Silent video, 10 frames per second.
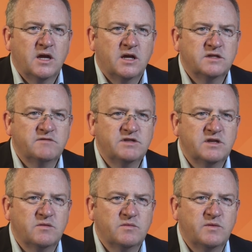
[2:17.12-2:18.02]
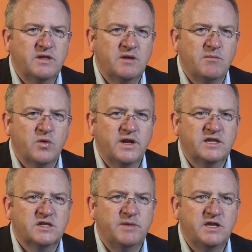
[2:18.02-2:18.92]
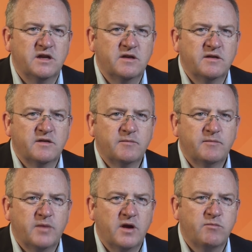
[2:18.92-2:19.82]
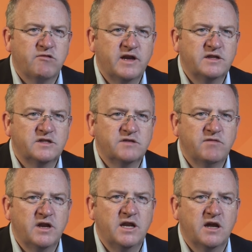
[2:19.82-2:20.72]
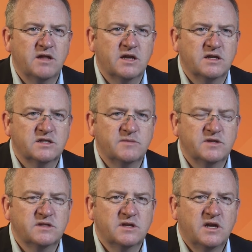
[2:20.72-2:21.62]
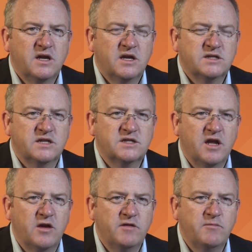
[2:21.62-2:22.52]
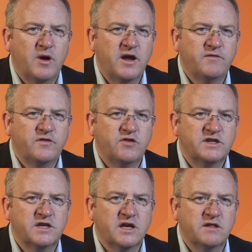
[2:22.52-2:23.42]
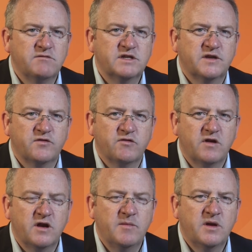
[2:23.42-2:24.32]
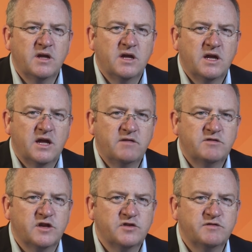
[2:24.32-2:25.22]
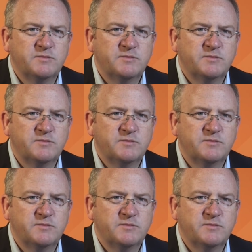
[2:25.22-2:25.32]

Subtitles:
And as a result, we think more needs to be done by operators to really know their customers, as that's the only way of addressing the risk of crime and social